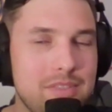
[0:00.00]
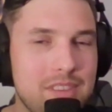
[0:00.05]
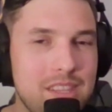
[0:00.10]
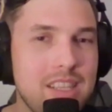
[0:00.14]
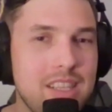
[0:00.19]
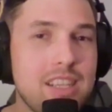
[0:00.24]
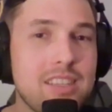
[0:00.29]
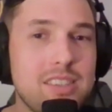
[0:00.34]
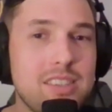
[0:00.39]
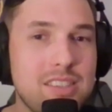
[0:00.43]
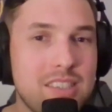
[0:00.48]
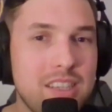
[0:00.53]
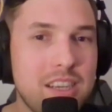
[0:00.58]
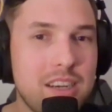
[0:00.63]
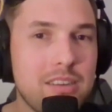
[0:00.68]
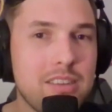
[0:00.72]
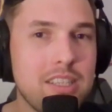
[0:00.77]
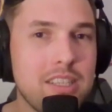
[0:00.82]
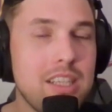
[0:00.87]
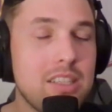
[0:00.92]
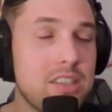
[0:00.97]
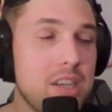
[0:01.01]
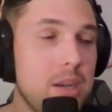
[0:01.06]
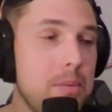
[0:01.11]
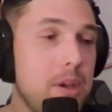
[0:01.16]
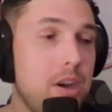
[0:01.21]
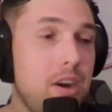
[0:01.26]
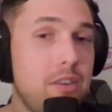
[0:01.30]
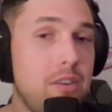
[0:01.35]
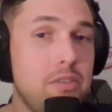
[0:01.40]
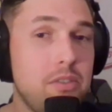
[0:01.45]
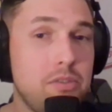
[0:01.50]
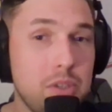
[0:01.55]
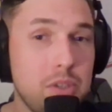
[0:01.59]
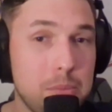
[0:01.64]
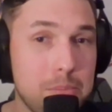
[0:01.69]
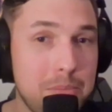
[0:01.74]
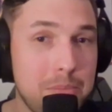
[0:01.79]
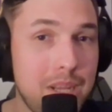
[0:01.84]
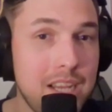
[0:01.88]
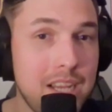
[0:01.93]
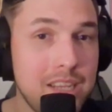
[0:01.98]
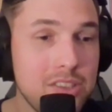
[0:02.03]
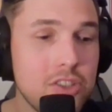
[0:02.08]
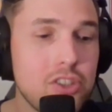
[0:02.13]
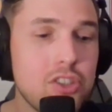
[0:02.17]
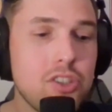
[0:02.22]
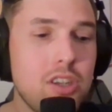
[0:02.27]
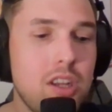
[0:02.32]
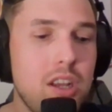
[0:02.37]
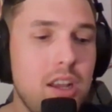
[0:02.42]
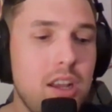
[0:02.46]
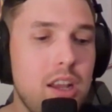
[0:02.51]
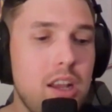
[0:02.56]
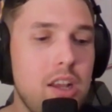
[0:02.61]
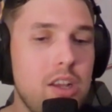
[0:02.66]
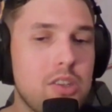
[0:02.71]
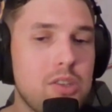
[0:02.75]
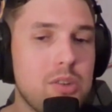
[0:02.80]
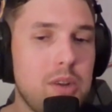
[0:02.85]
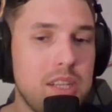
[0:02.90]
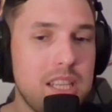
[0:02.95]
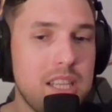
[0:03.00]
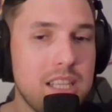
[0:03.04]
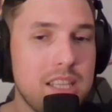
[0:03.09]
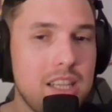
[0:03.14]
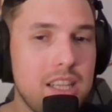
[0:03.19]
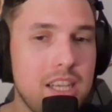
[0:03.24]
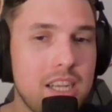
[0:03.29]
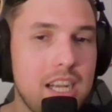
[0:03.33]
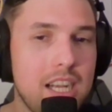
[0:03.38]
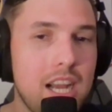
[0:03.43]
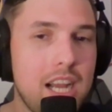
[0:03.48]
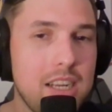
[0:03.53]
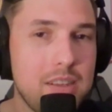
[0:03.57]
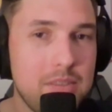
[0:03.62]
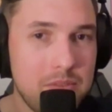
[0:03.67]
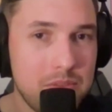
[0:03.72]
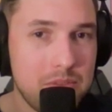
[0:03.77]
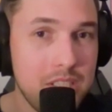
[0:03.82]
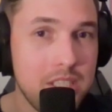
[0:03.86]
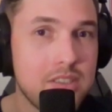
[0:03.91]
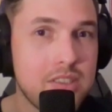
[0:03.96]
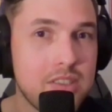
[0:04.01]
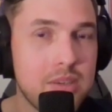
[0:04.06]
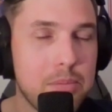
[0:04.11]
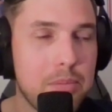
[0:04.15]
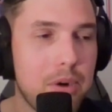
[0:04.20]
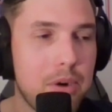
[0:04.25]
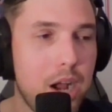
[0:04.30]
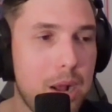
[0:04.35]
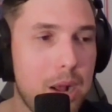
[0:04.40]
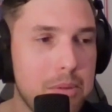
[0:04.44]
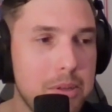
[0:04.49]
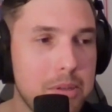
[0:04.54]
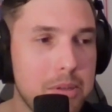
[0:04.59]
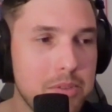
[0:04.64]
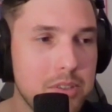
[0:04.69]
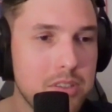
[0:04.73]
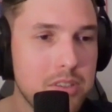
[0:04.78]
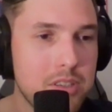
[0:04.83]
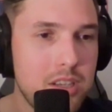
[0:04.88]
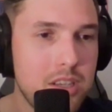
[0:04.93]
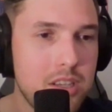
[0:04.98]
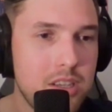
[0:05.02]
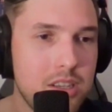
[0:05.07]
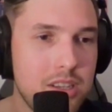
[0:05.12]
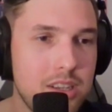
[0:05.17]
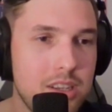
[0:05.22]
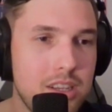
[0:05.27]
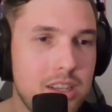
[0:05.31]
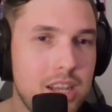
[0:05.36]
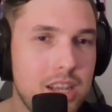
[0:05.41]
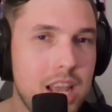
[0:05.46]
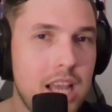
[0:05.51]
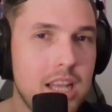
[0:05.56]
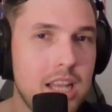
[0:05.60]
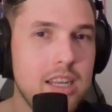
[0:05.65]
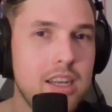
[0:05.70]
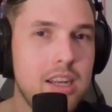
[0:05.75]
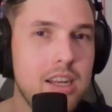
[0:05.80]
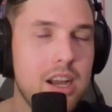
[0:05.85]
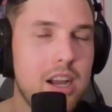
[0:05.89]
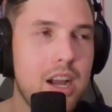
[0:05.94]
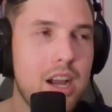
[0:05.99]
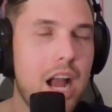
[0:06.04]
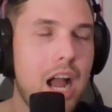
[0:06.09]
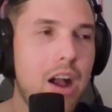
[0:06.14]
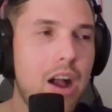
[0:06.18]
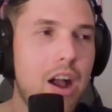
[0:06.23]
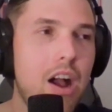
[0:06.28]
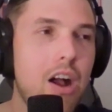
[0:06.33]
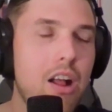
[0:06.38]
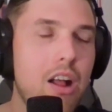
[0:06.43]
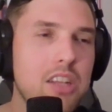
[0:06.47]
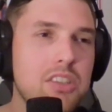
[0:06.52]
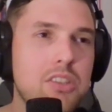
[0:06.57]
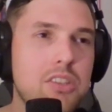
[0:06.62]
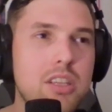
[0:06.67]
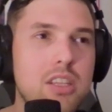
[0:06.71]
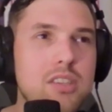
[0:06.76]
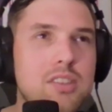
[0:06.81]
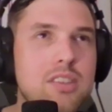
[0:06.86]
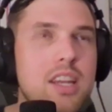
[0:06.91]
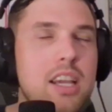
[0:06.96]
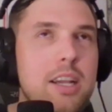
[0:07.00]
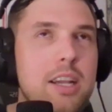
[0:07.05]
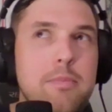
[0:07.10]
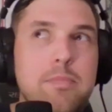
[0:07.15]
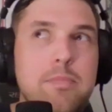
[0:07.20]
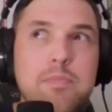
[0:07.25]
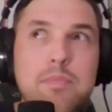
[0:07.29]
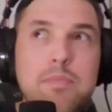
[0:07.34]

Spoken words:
necessarily that's coming off of your bench. So I think that that kind of leads to problems. And I'll ask you this, Nick,